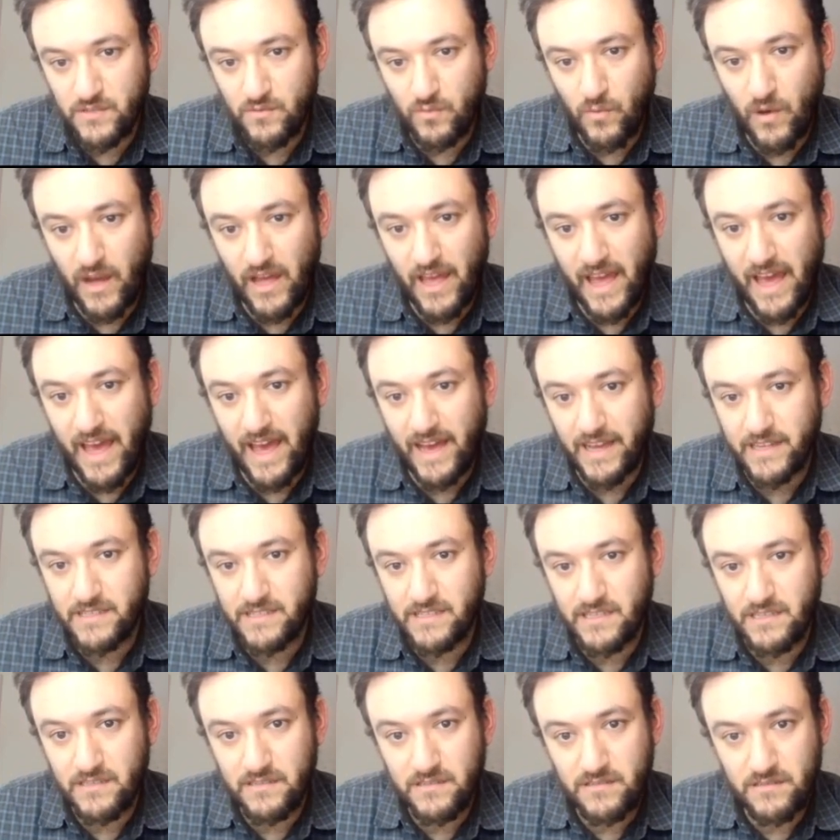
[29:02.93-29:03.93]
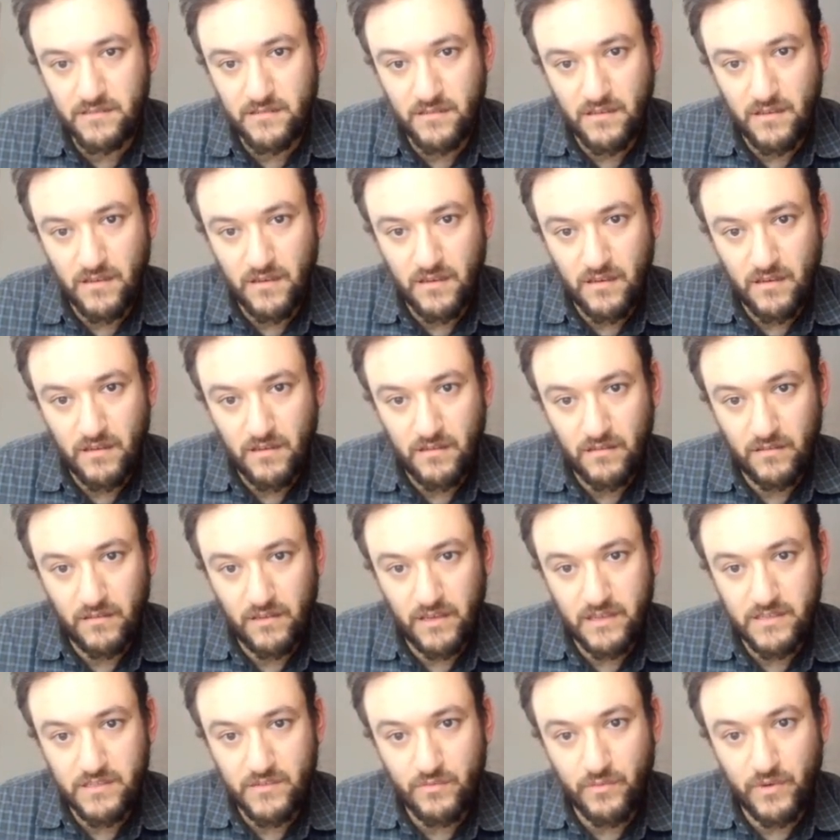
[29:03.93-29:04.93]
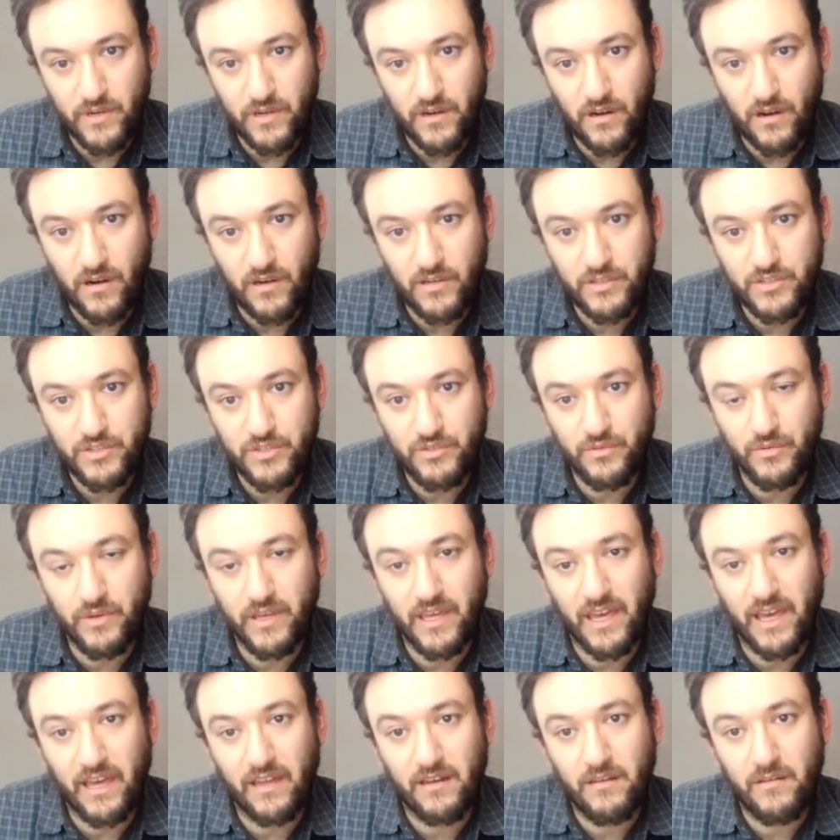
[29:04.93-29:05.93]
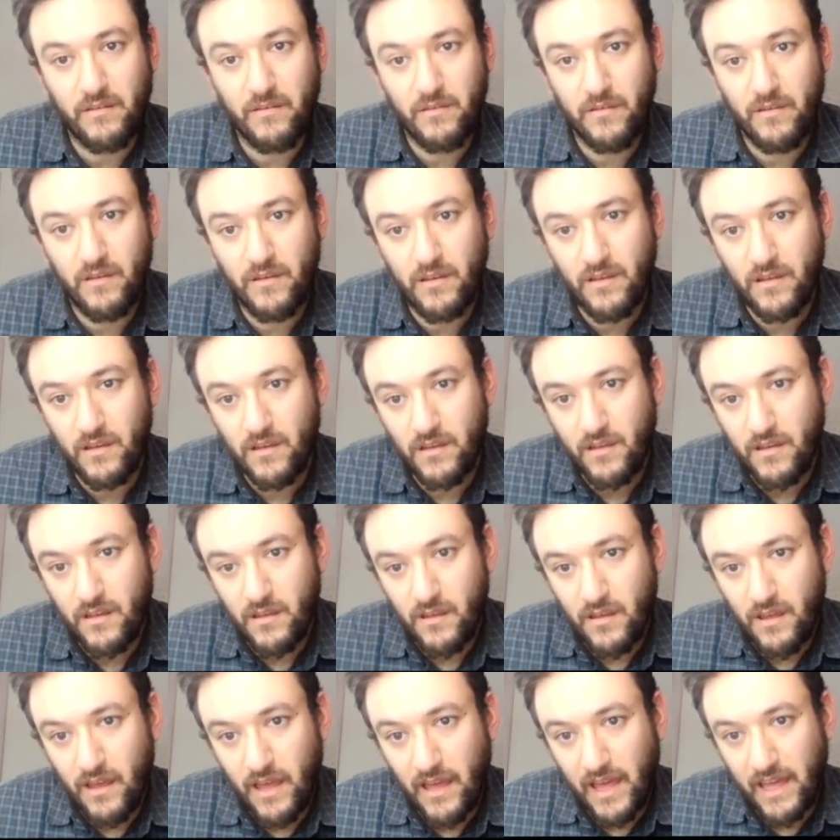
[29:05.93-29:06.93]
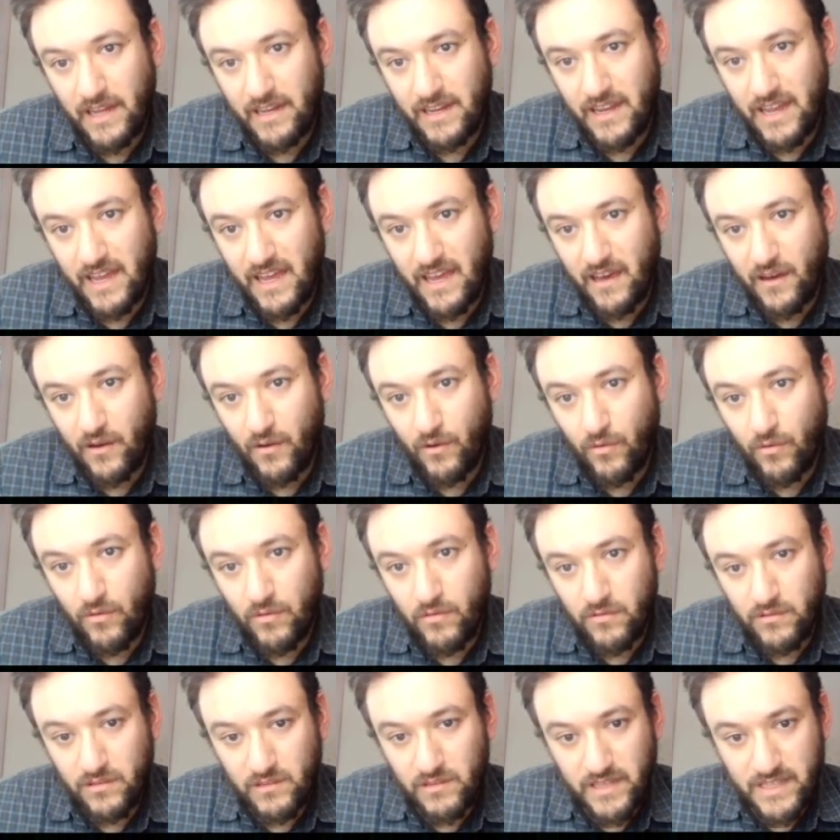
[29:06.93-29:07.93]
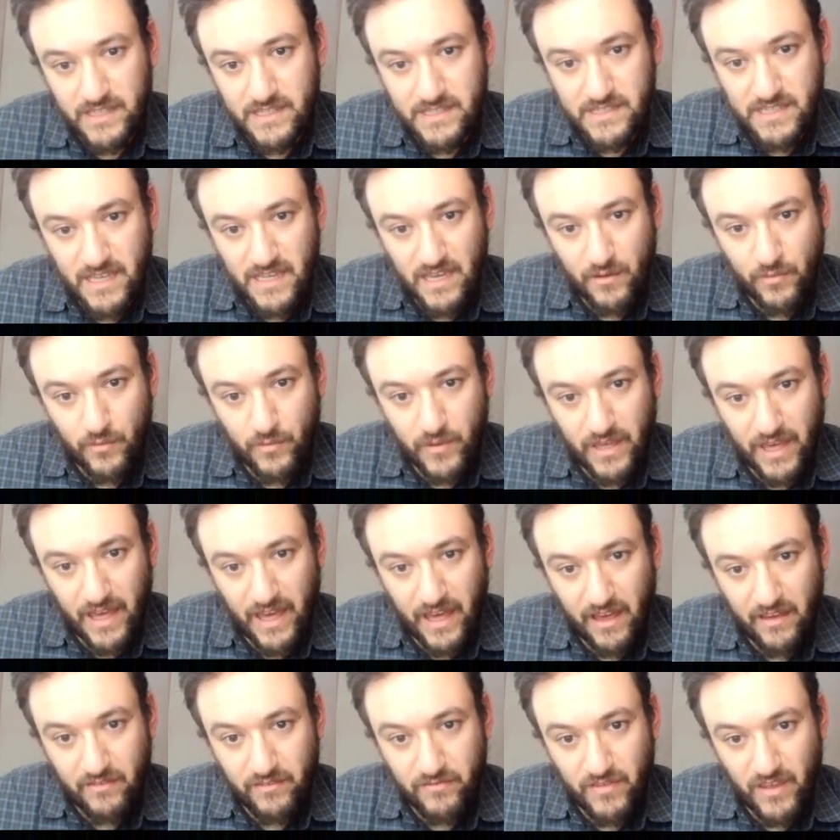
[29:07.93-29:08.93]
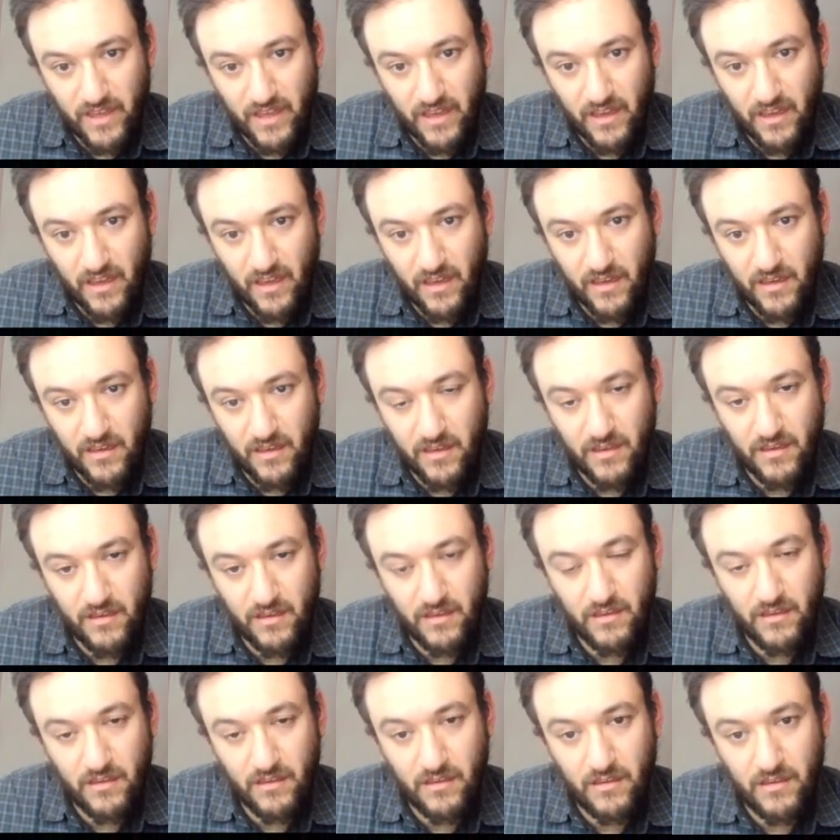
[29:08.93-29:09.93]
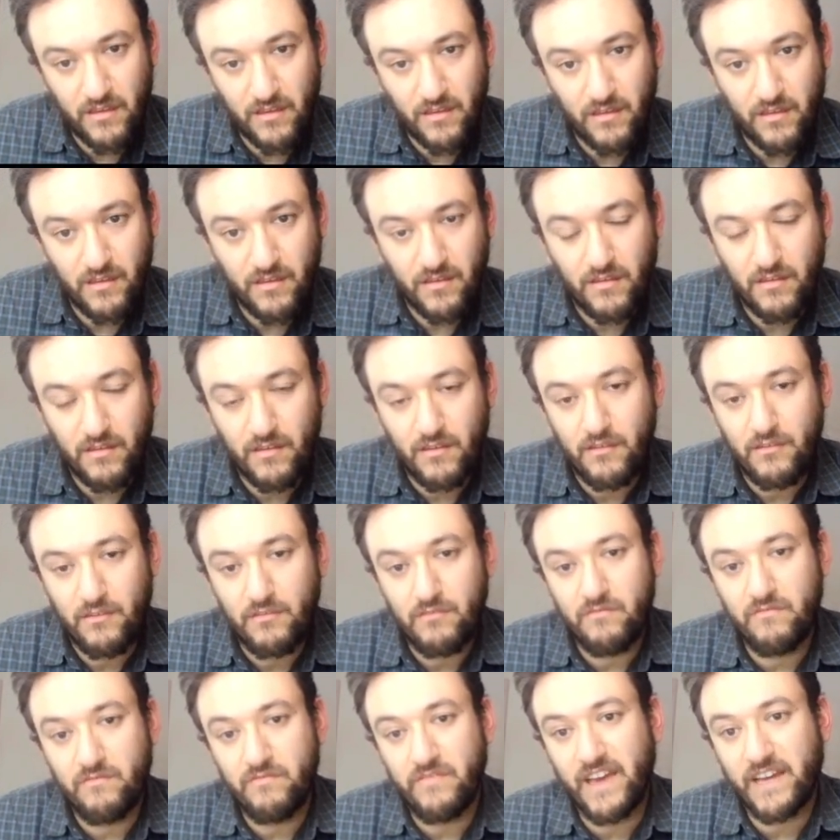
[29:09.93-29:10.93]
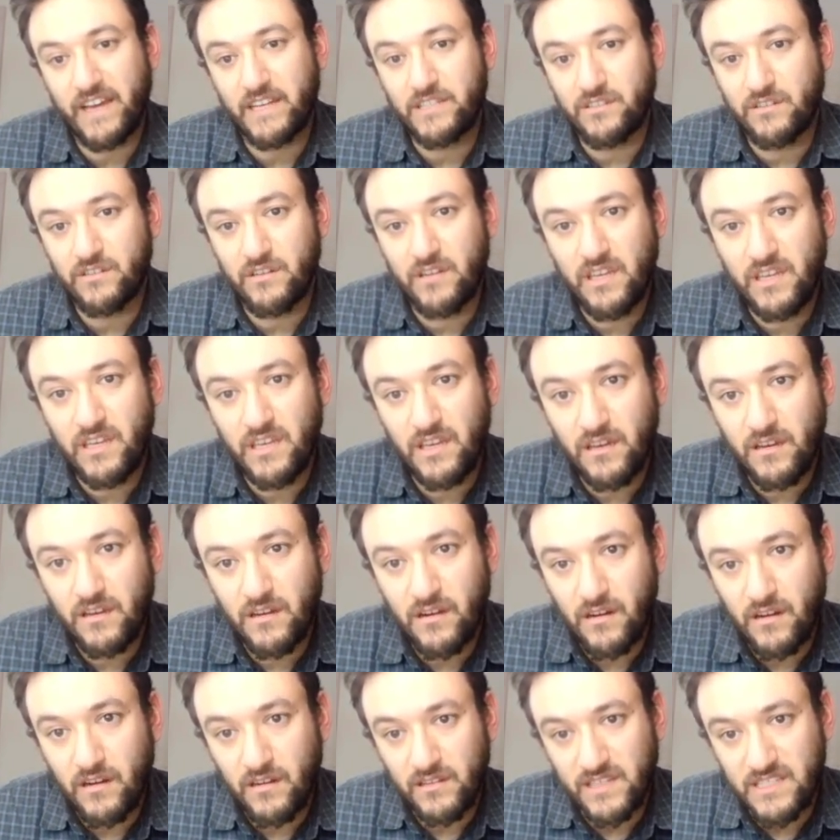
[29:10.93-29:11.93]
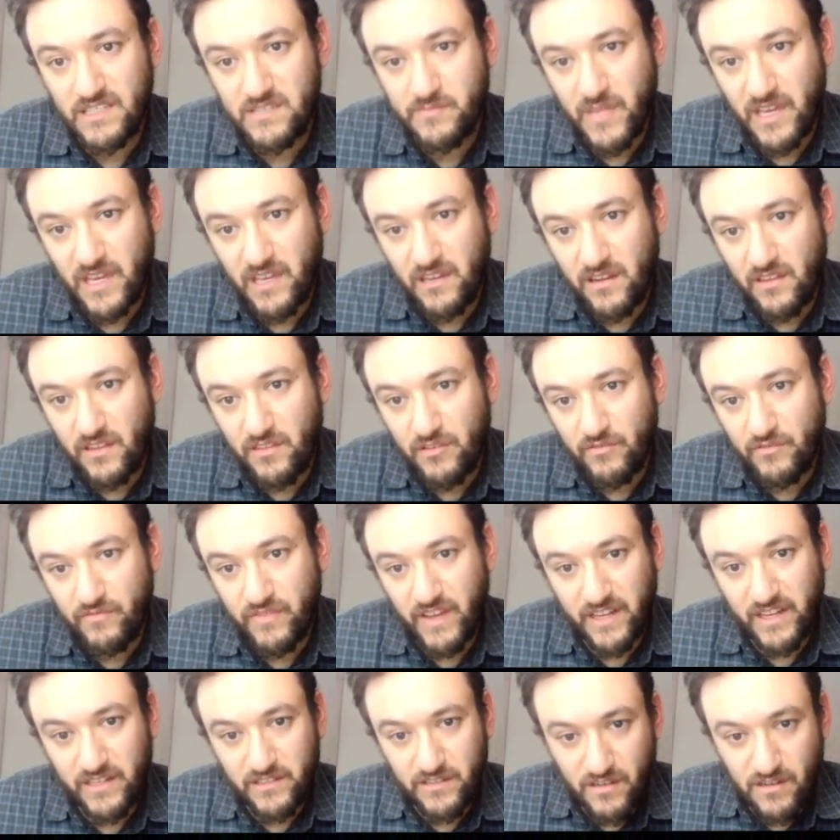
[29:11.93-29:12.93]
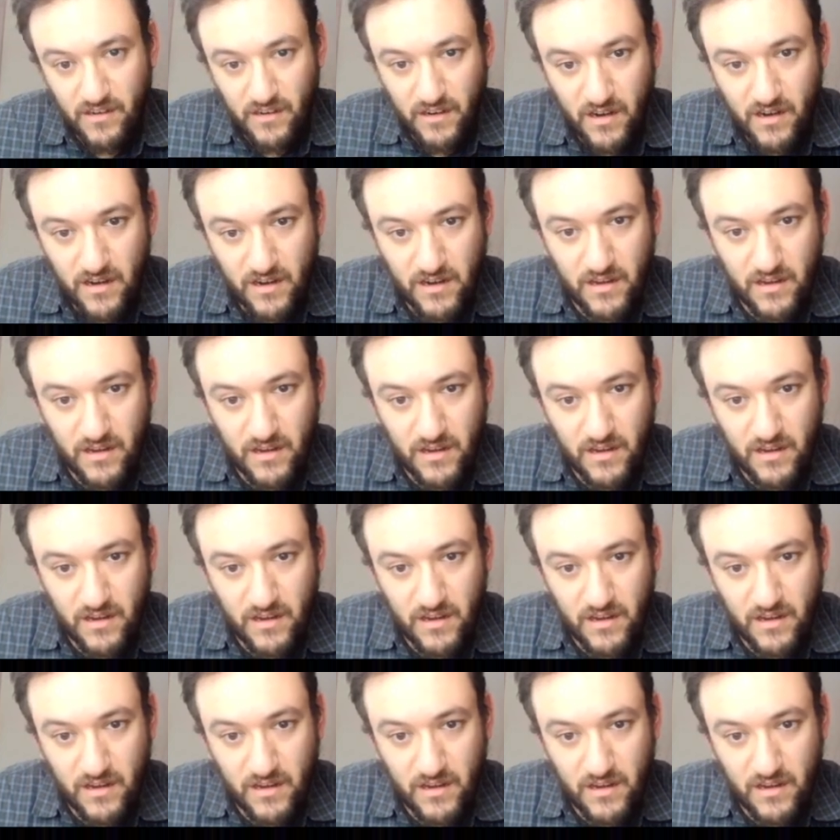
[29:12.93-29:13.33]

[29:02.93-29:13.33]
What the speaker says: y-axis. Okay, so we're in R2 again. And now let's say we have a vector here, and let's make another vector